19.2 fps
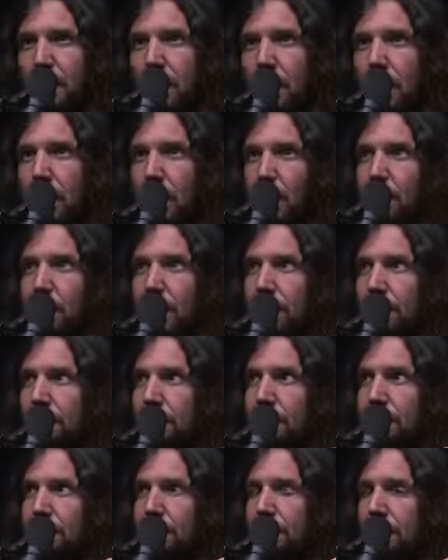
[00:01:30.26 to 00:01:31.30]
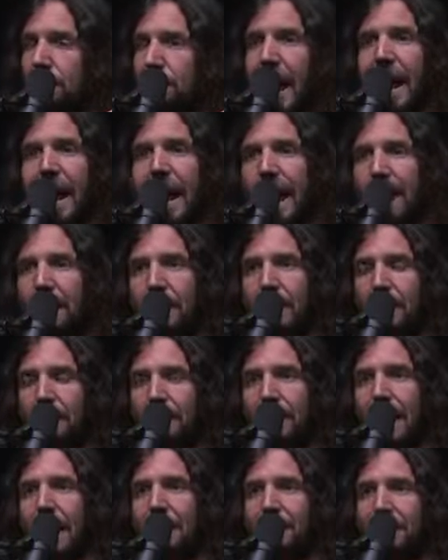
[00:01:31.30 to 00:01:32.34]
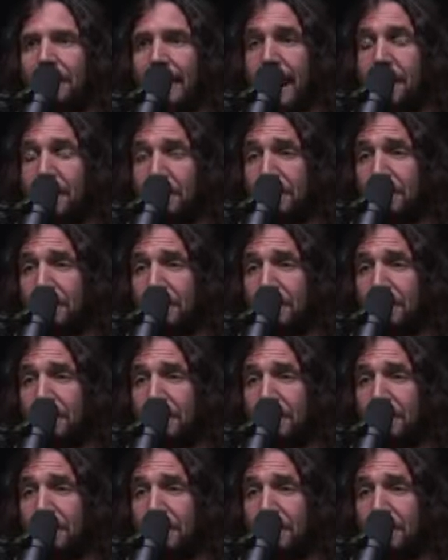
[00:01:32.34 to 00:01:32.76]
wrong with that app, like me having that app.